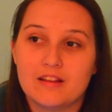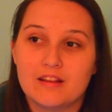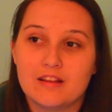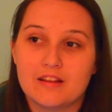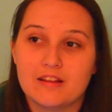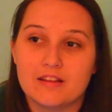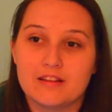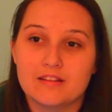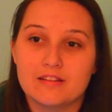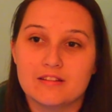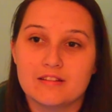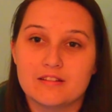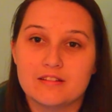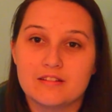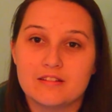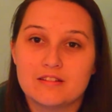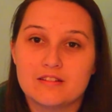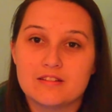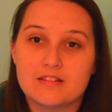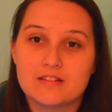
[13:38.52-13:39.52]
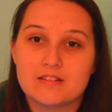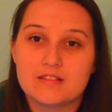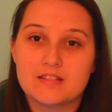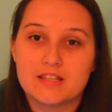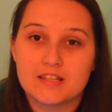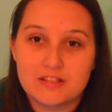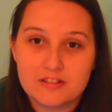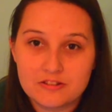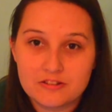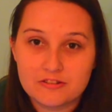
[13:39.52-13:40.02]
in
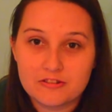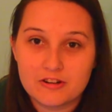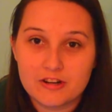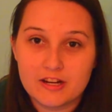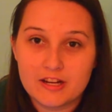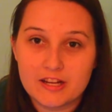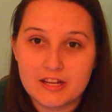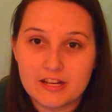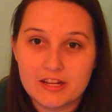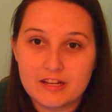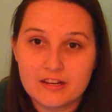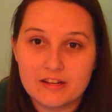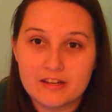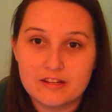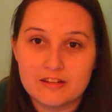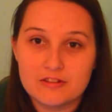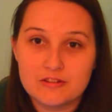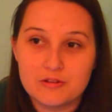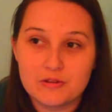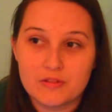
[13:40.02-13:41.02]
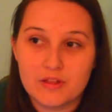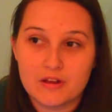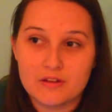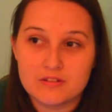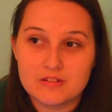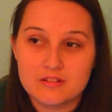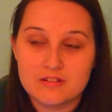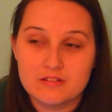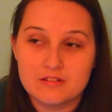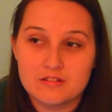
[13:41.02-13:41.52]
6th grade in
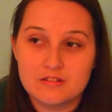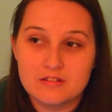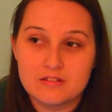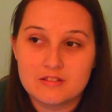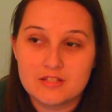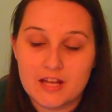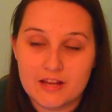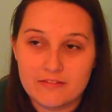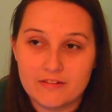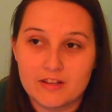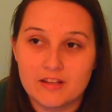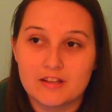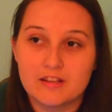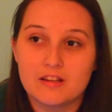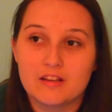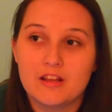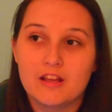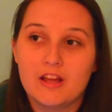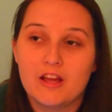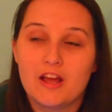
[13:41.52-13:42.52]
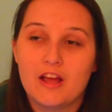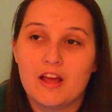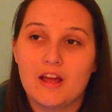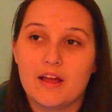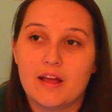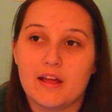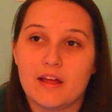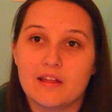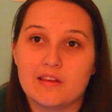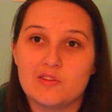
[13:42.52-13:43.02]
2007
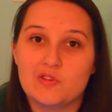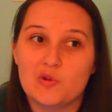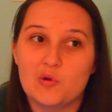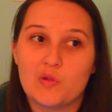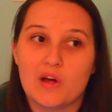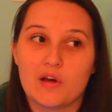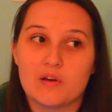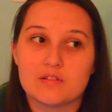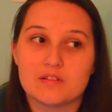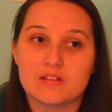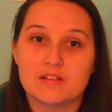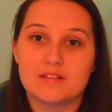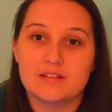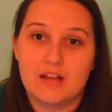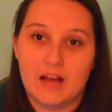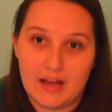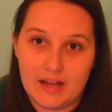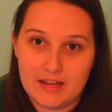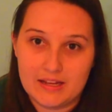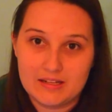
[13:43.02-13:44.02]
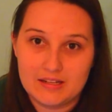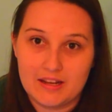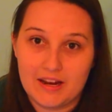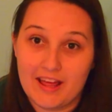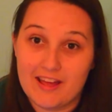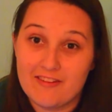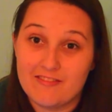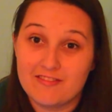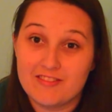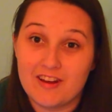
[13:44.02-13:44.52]
and 2009. I
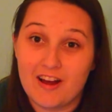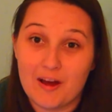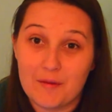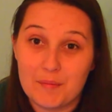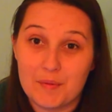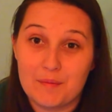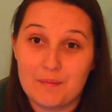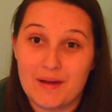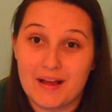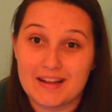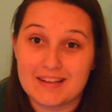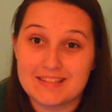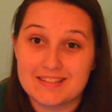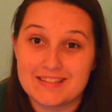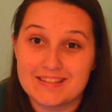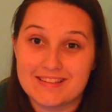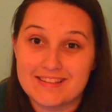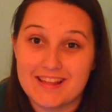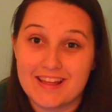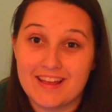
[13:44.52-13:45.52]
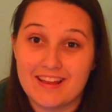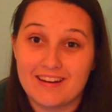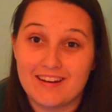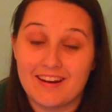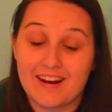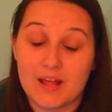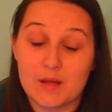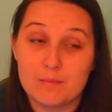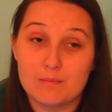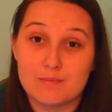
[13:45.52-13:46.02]
have not been back since then,
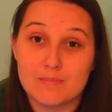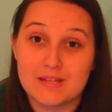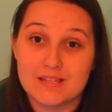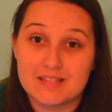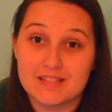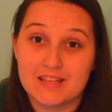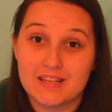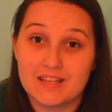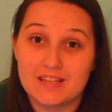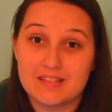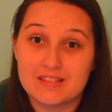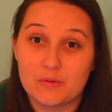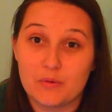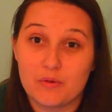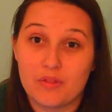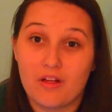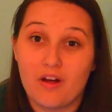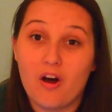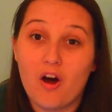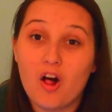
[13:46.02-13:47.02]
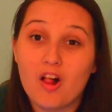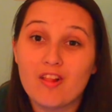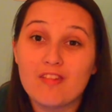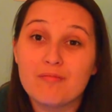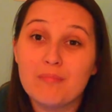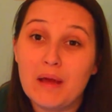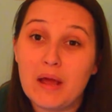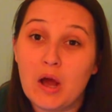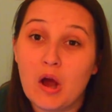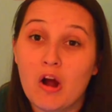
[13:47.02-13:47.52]
and I miss it with all of
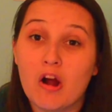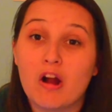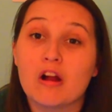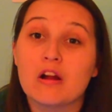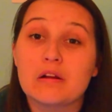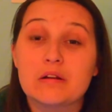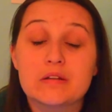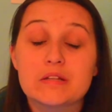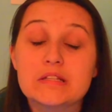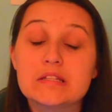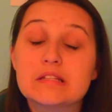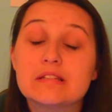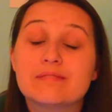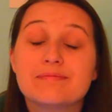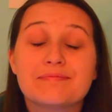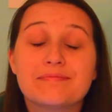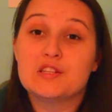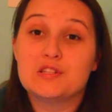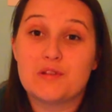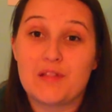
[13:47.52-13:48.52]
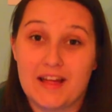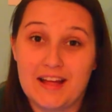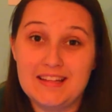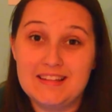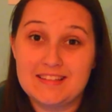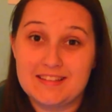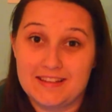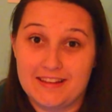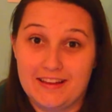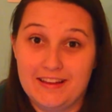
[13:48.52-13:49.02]
my heart. So
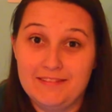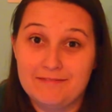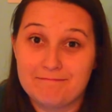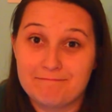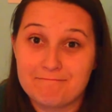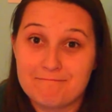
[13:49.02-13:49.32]
that's it.